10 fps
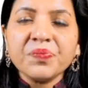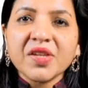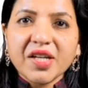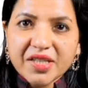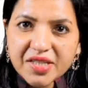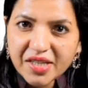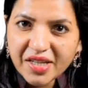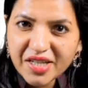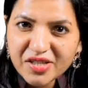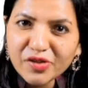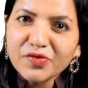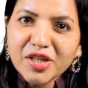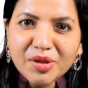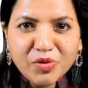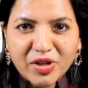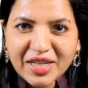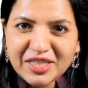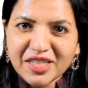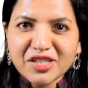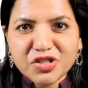It is a case of
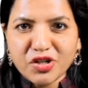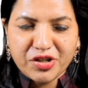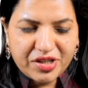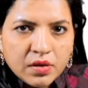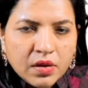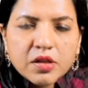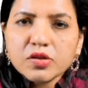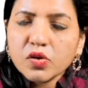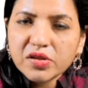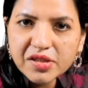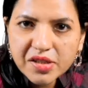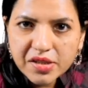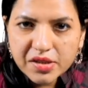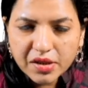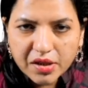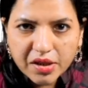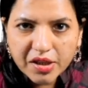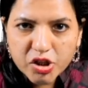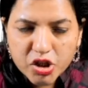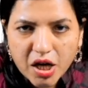hemolytic jaundice. So this is a
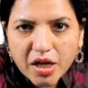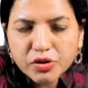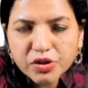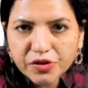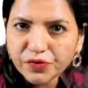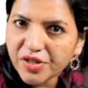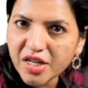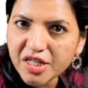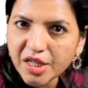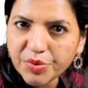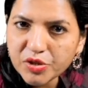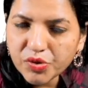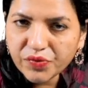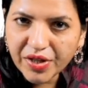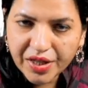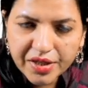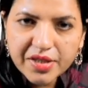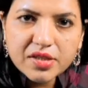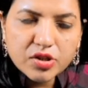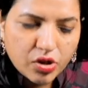chart to differentiate between
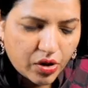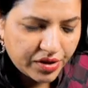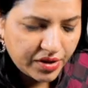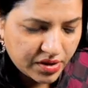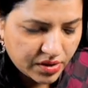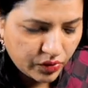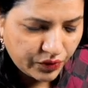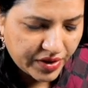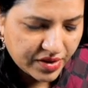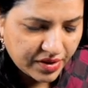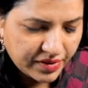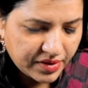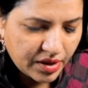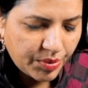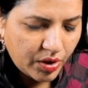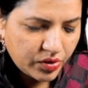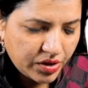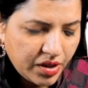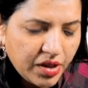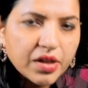various jaundice. So first is about
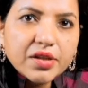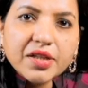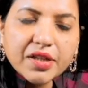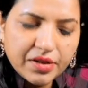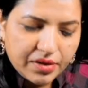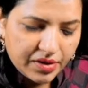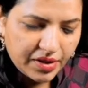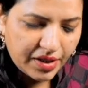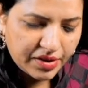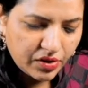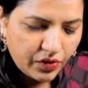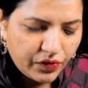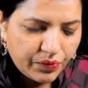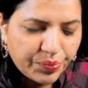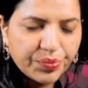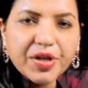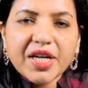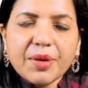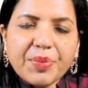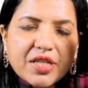the case of
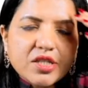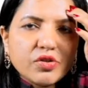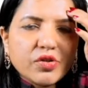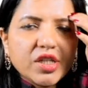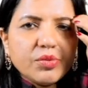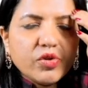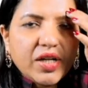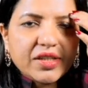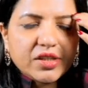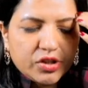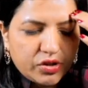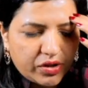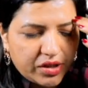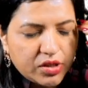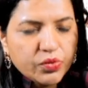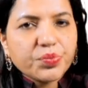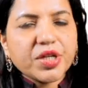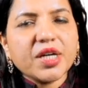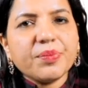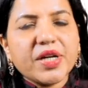prehepatic or hemolytic jaundice. So
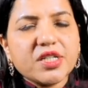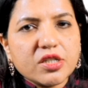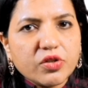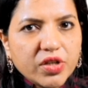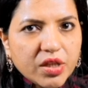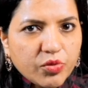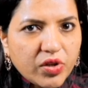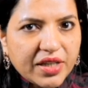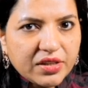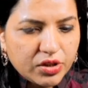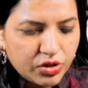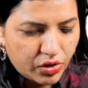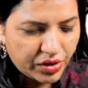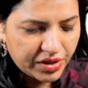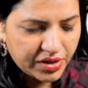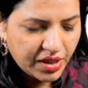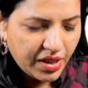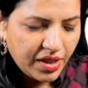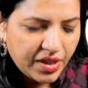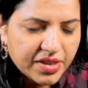prehepatic or hemolytic jaundice
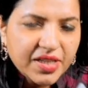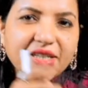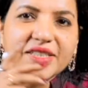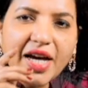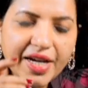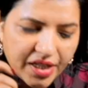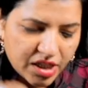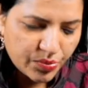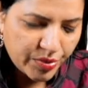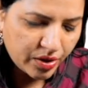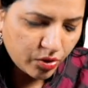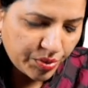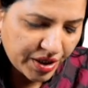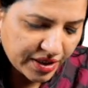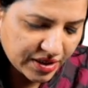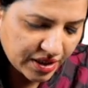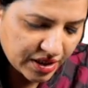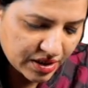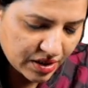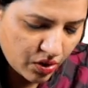is like direct bilirubin. I said it
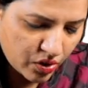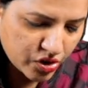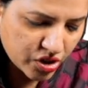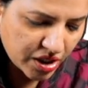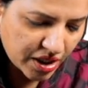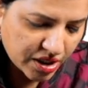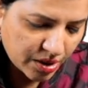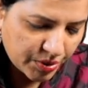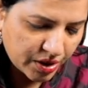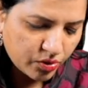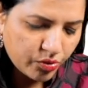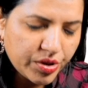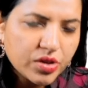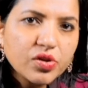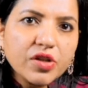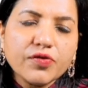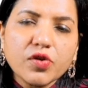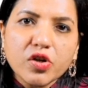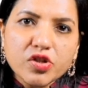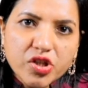is a conjugated bilirubin. So if
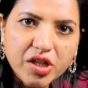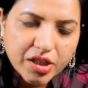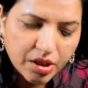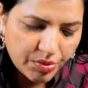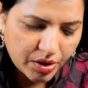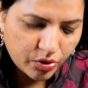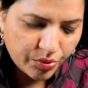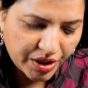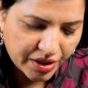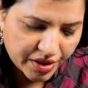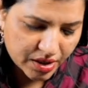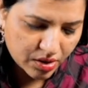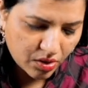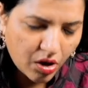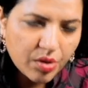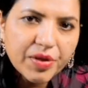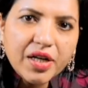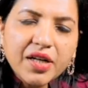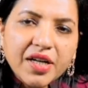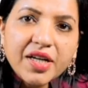conjugated bilirubin here is normal,
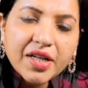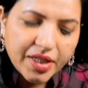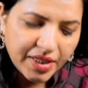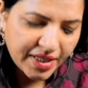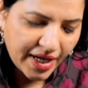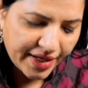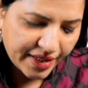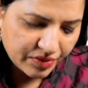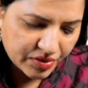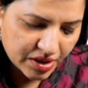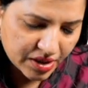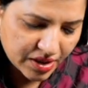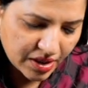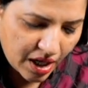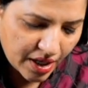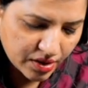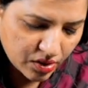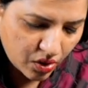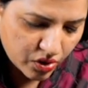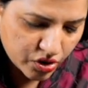indirect, which is the
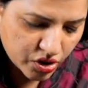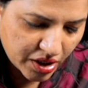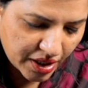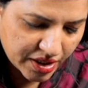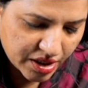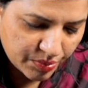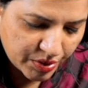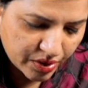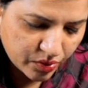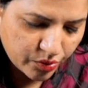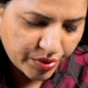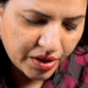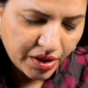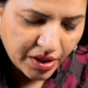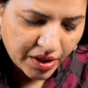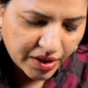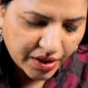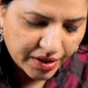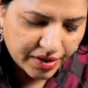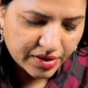unconjugated bilirubin, here
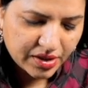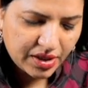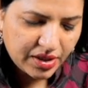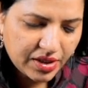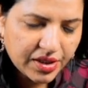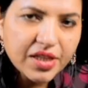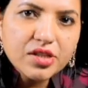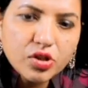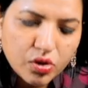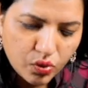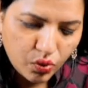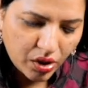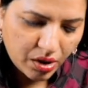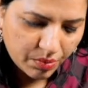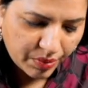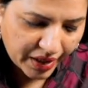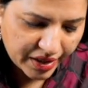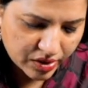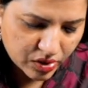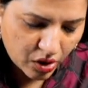it is increased. Urine bile
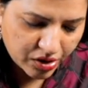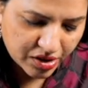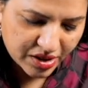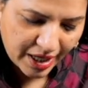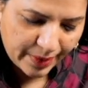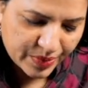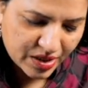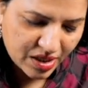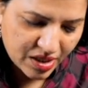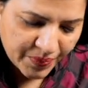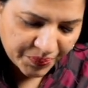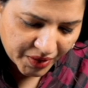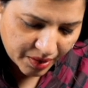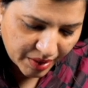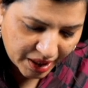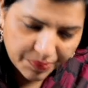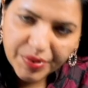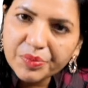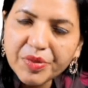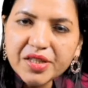salt is absent. Bile
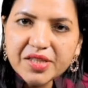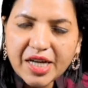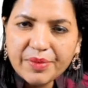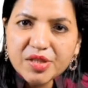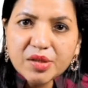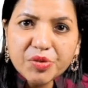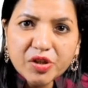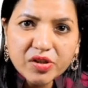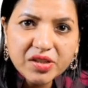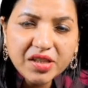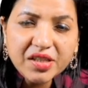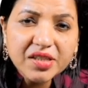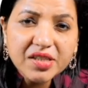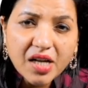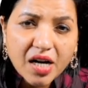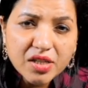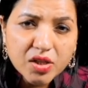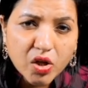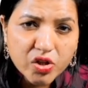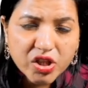pigment is absent because here it is
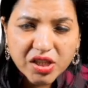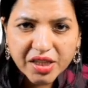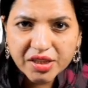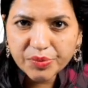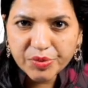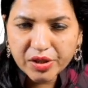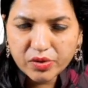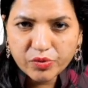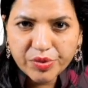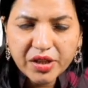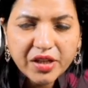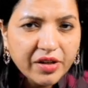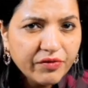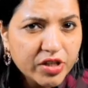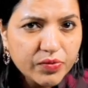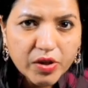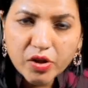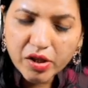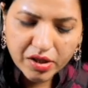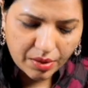unconjugated bilirubin, which will
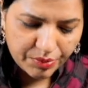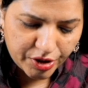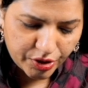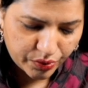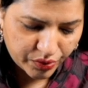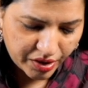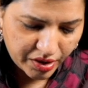not come in urine.